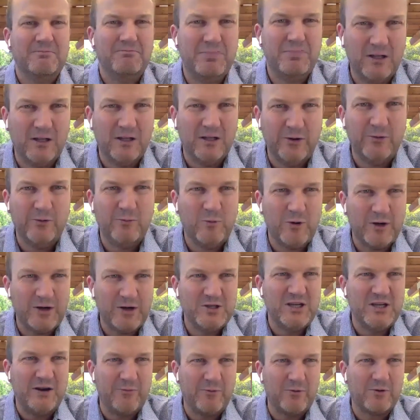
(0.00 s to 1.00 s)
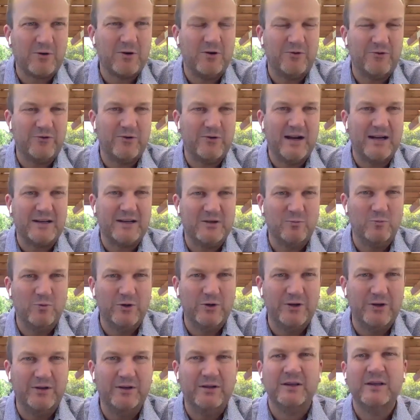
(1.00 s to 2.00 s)
below what a general contractor
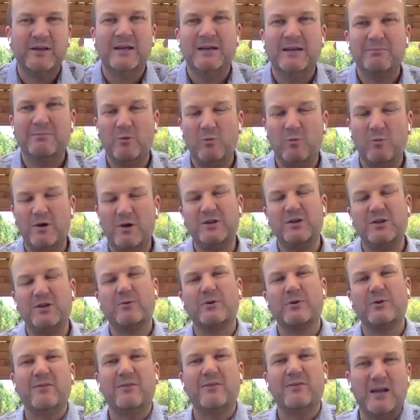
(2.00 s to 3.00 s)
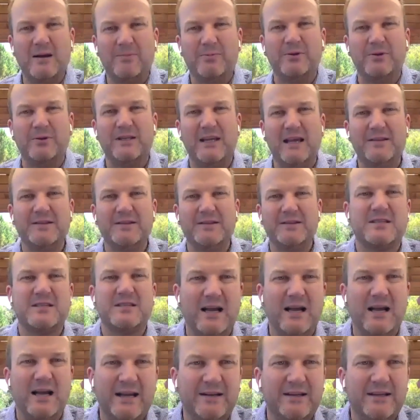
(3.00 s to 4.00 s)
would. But what you're giving up on the other
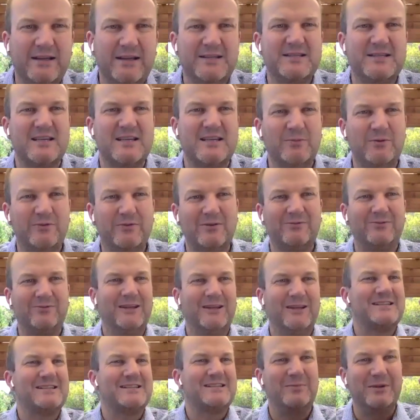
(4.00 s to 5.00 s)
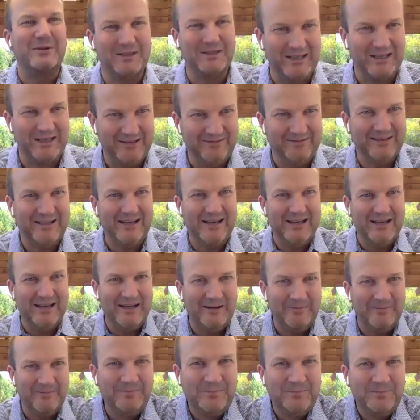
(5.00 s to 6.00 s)
side is some of the flexibility,
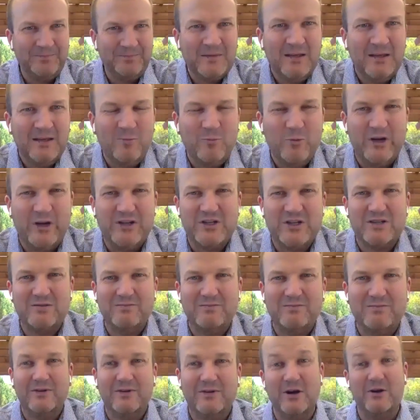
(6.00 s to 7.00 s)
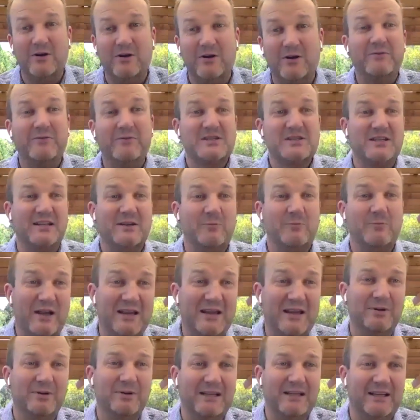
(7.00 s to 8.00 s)
which, you know, obviously
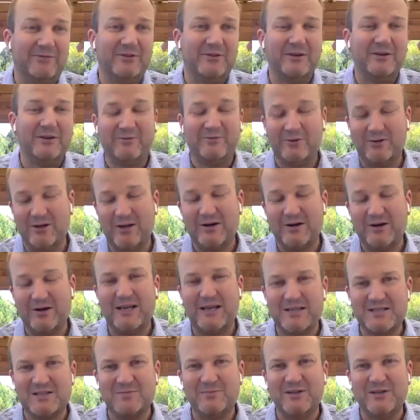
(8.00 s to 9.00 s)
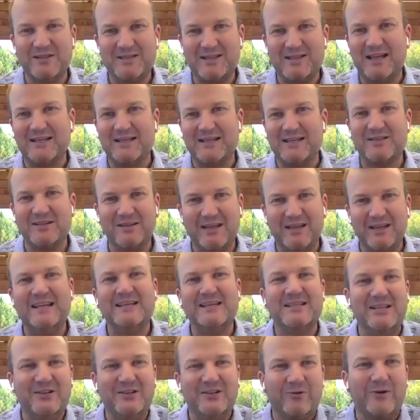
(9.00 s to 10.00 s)
we believe that for a lot of customers, that's an
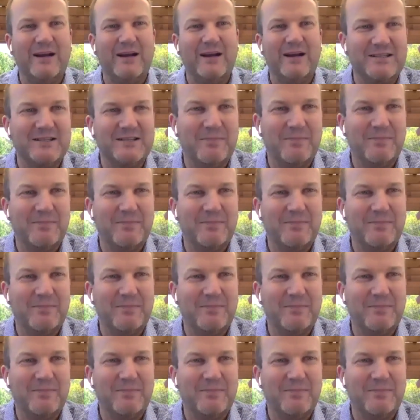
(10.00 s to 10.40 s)
easy trade to